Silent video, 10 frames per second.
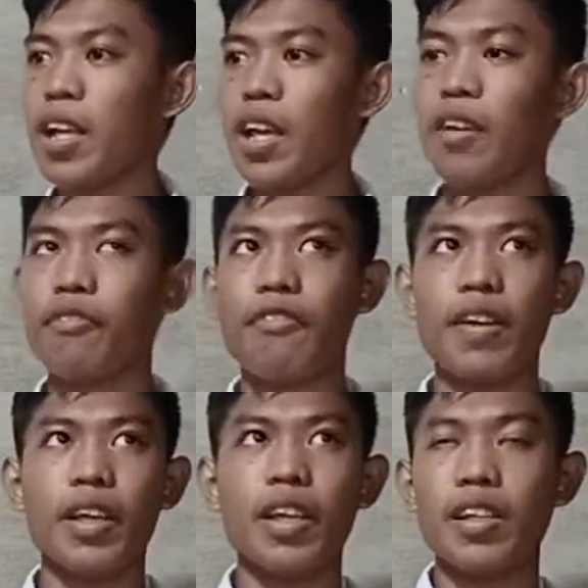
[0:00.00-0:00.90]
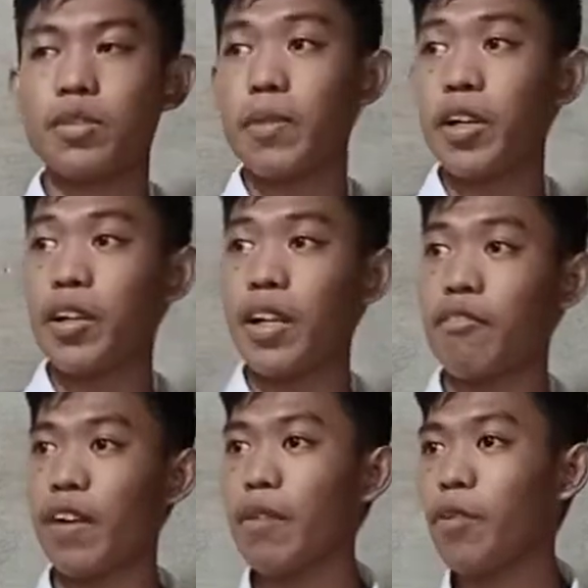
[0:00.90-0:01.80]
if it is bigger than
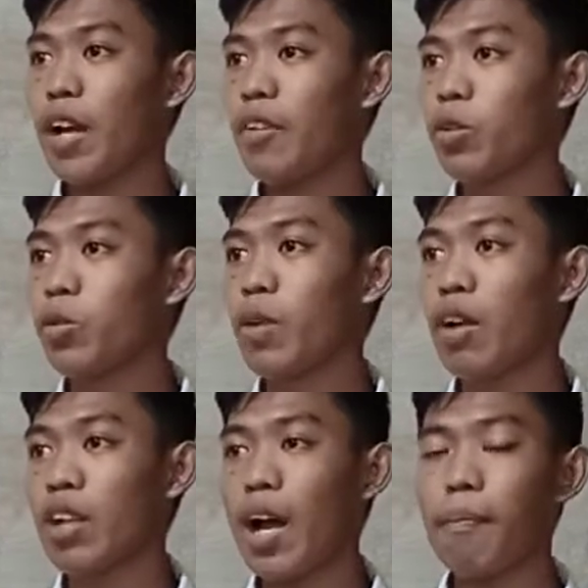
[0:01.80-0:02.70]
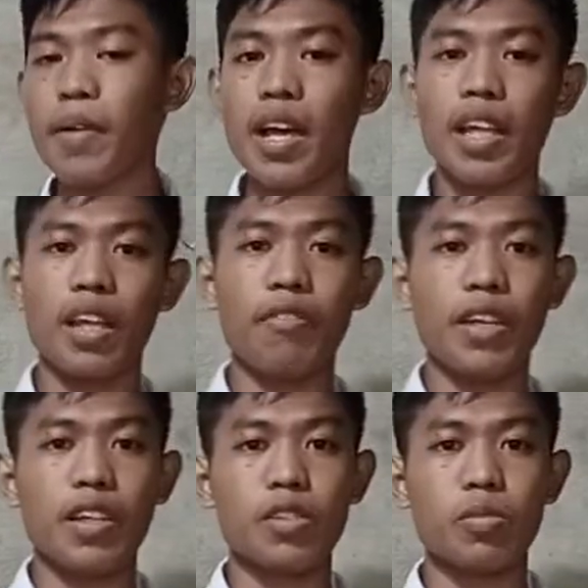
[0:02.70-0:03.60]
5, we have to round up, and if
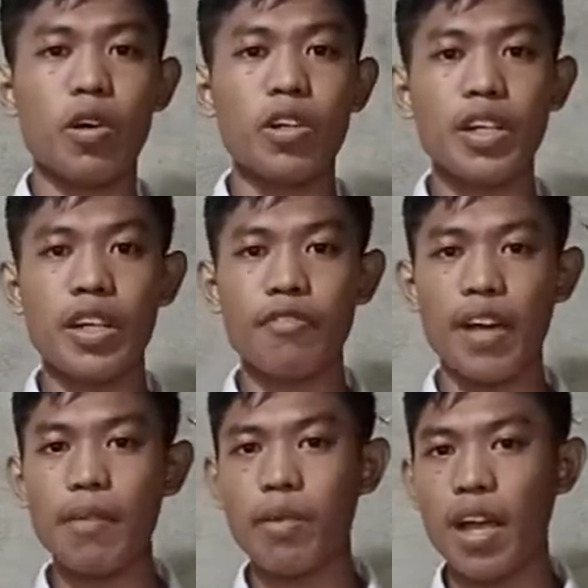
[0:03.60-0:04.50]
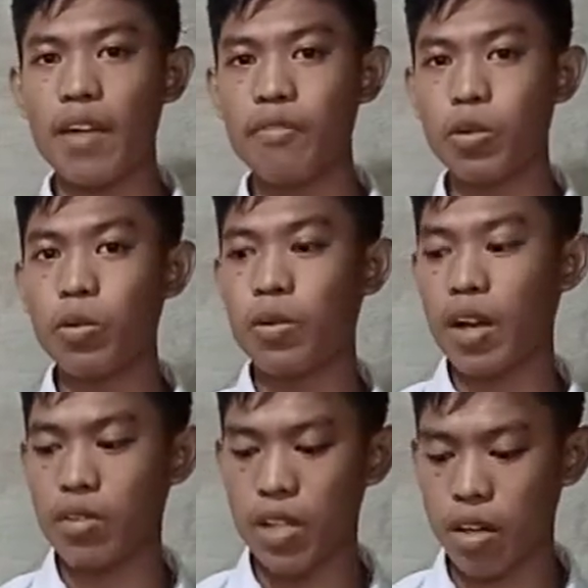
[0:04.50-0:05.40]
it is smaller than 5, we have to
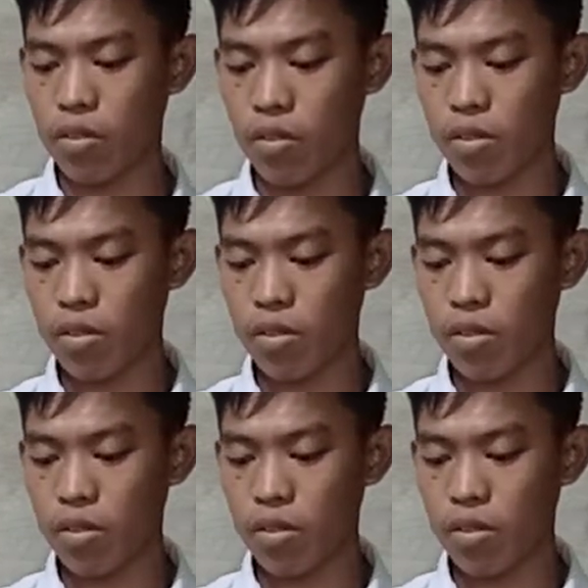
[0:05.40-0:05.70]
round down.